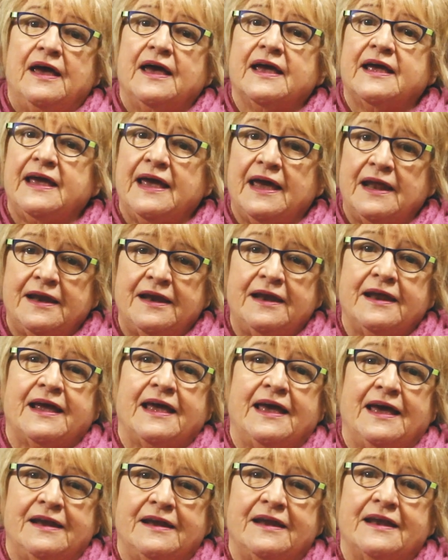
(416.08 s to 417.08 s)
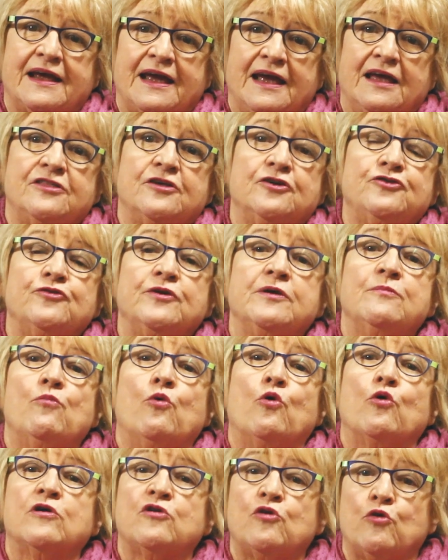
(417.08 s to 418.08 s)
again and again and again, they're doing
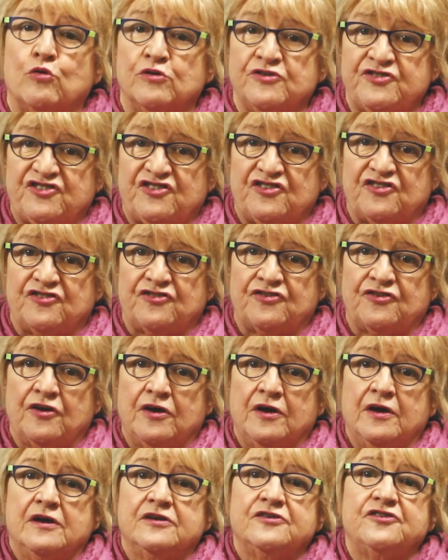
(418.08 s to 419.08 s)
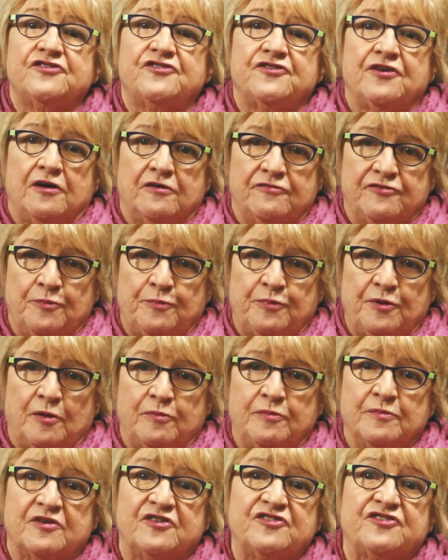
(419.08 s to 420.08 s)
more courses to solve the
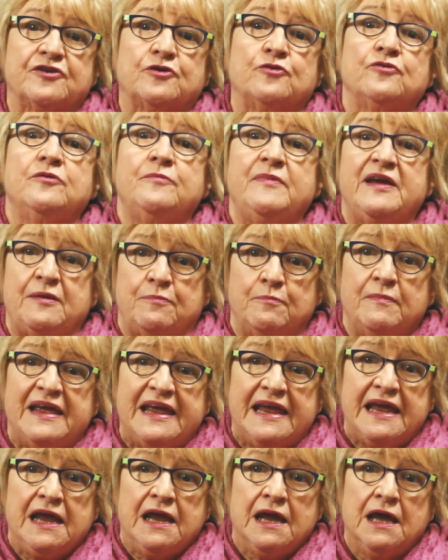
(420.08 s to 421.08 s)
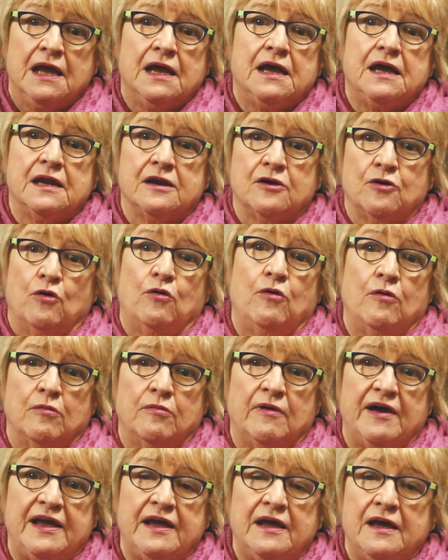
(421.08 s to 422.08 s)
problem because they're going to meet me in
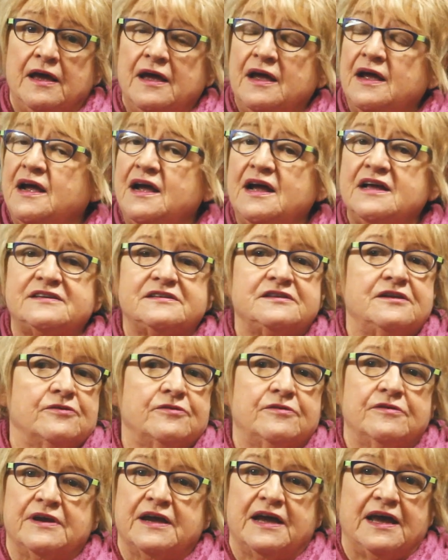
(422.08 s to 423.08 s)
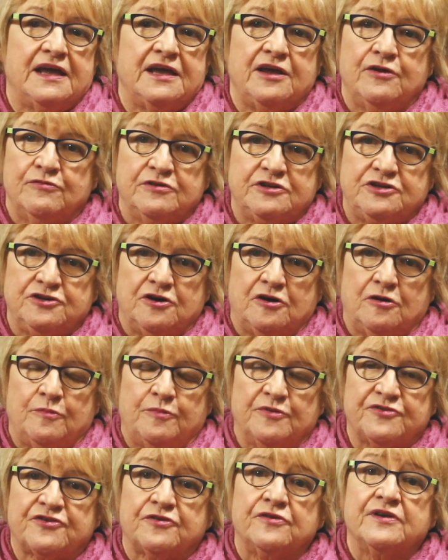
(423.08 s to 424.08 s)
Galway, it's not going to get you a job.
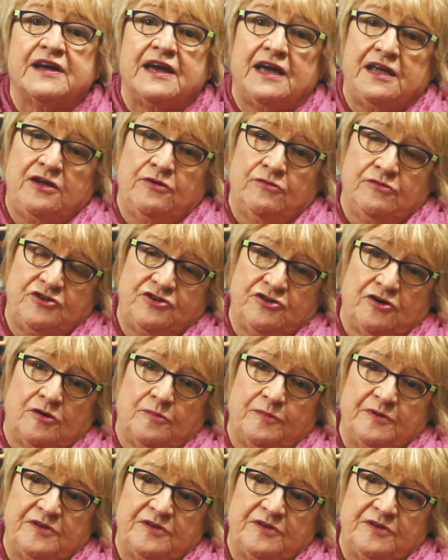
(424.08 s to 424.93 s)
What's going to get you a job